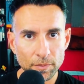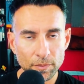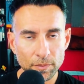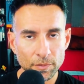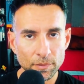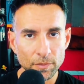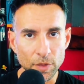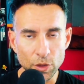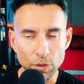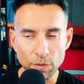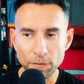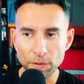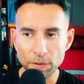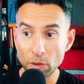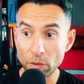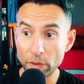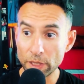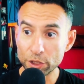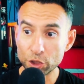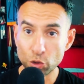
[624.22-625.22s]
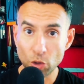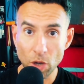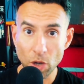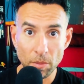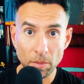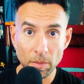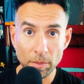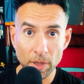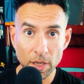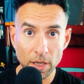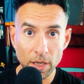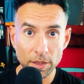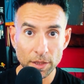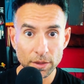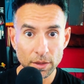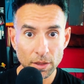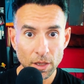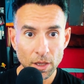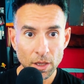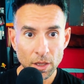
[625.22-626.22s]
you feel that trauma bond,
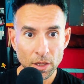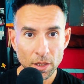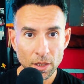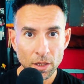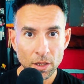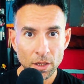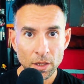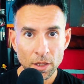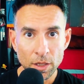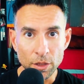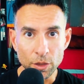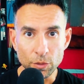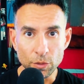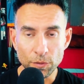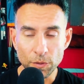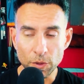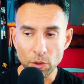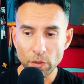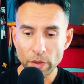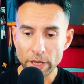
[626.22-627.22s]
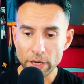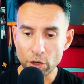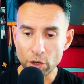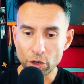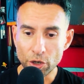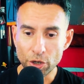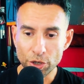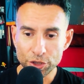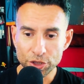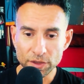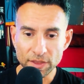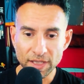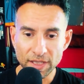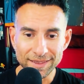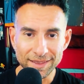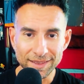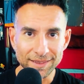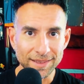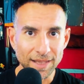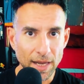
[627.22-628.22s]
you feel that urge and that
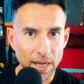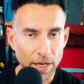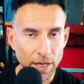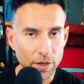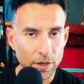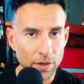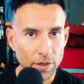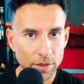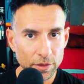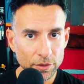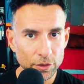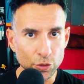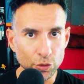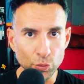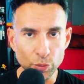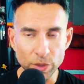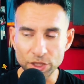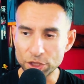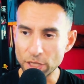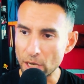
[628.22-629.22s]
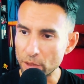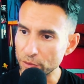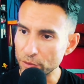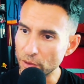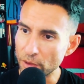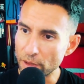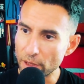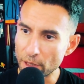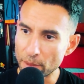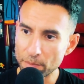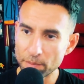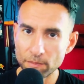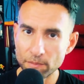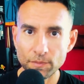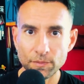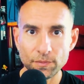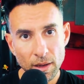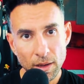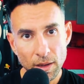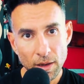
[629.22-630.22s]
desire to reach out to them.
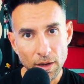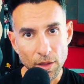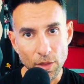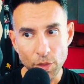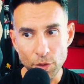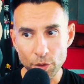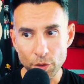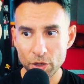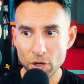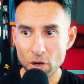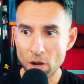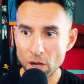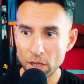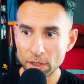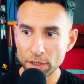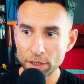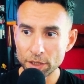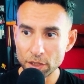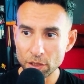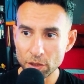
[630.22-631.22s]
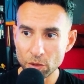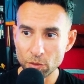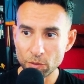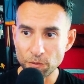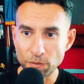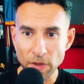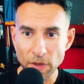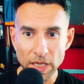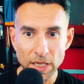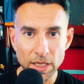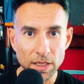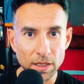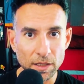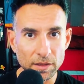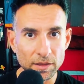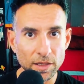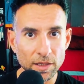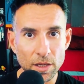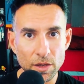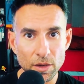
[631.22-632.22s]
They're calling you, faking
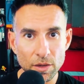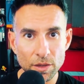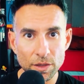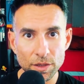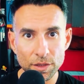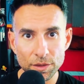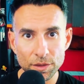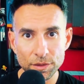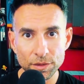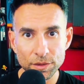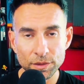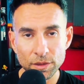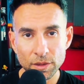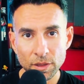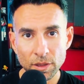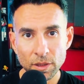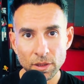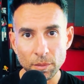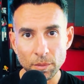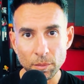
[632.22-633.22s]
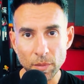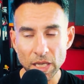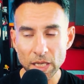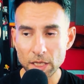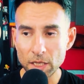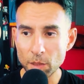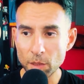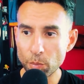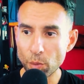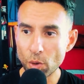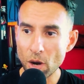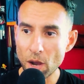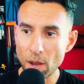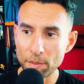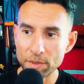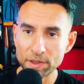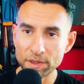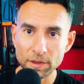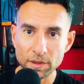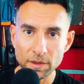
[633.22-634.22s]
tears, making
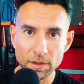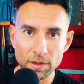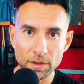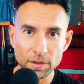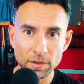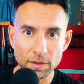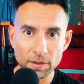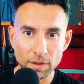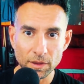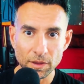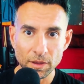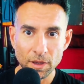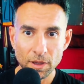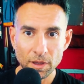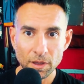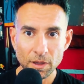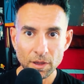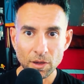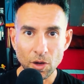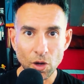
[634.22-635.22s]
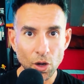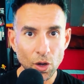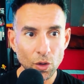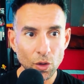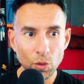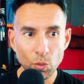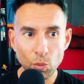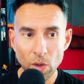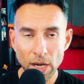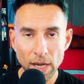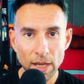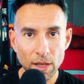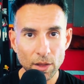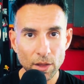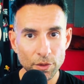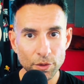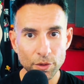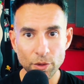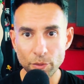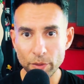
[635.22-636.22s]
promises, all the while
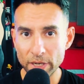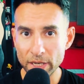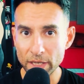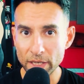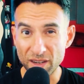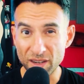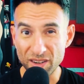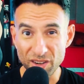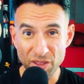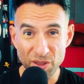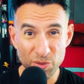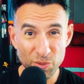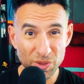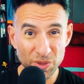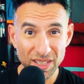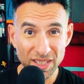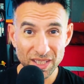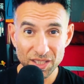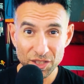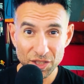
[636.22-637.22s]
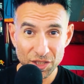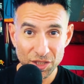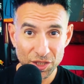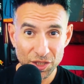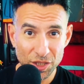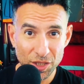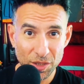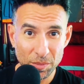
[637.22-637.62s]
they're already in another relationship.